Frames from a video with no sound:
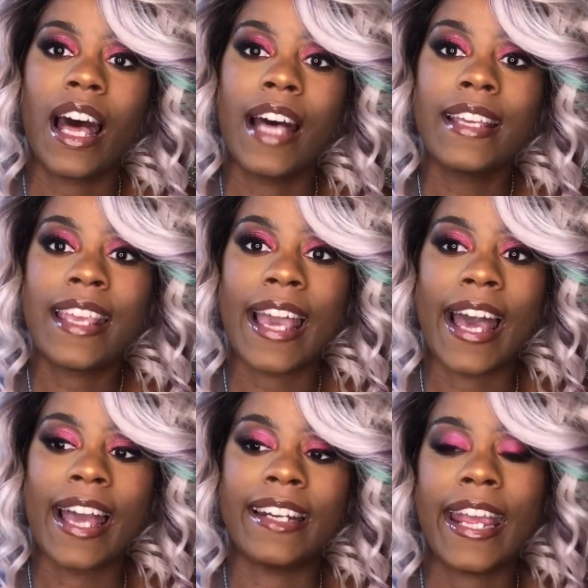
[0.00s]

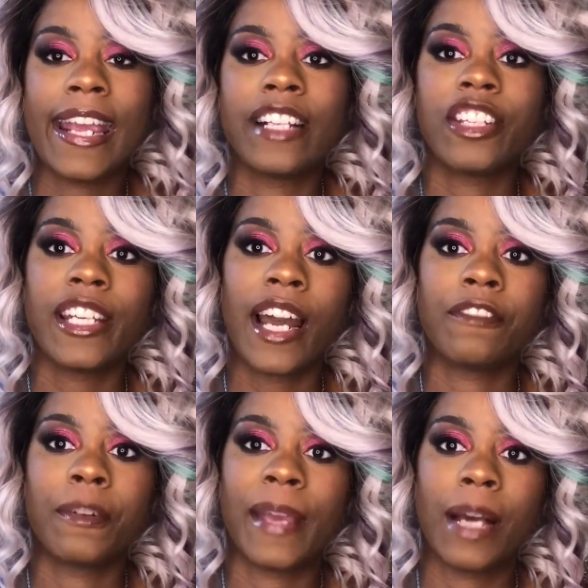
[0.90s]
again, and she got it
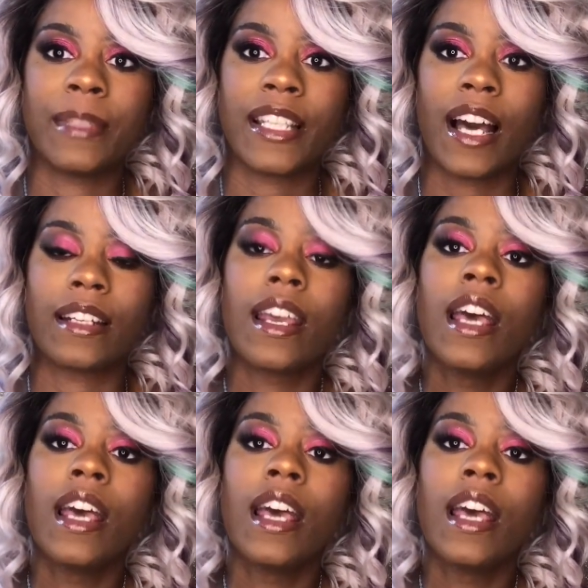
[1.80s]
from Amazon.